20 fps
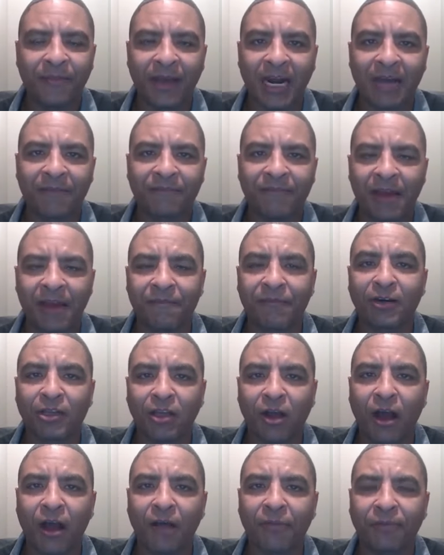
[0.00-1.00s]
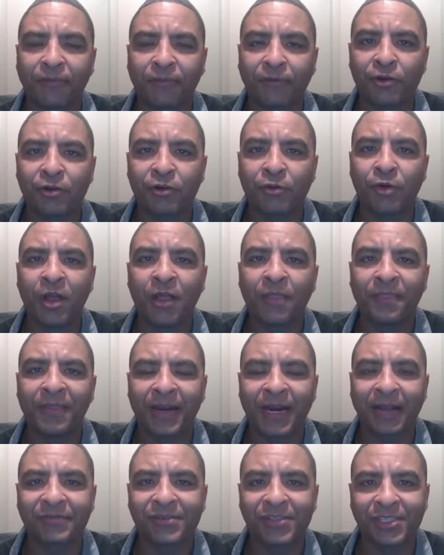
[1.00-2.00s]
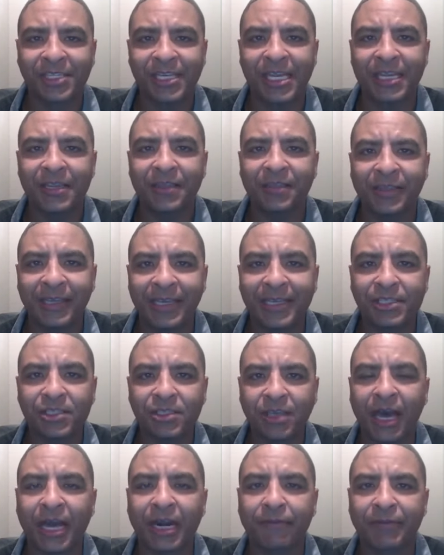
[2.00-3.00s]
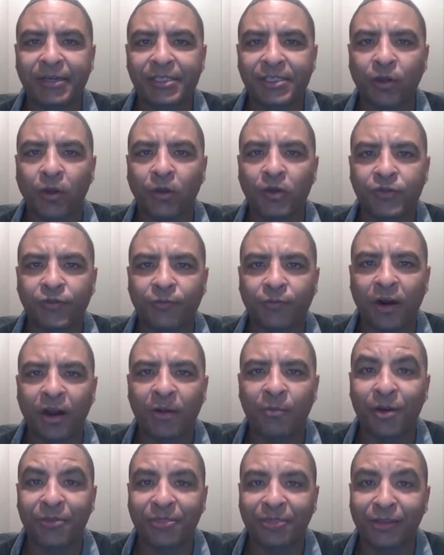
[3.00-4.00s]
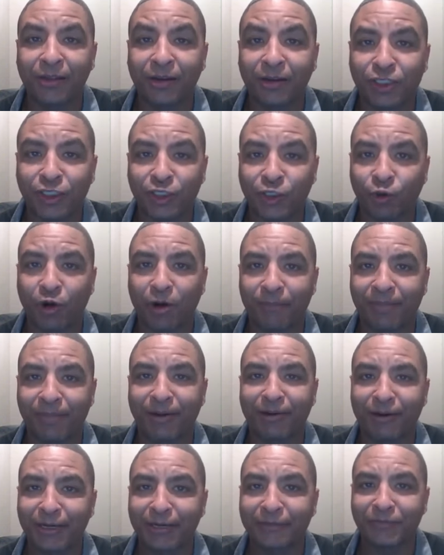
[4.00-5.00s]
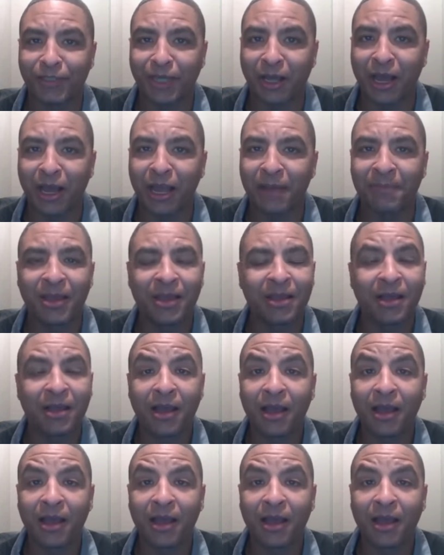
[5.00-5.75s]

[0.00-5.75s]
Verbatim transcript: that I've ever gone through that I've seen these kind of results from within a short period of time.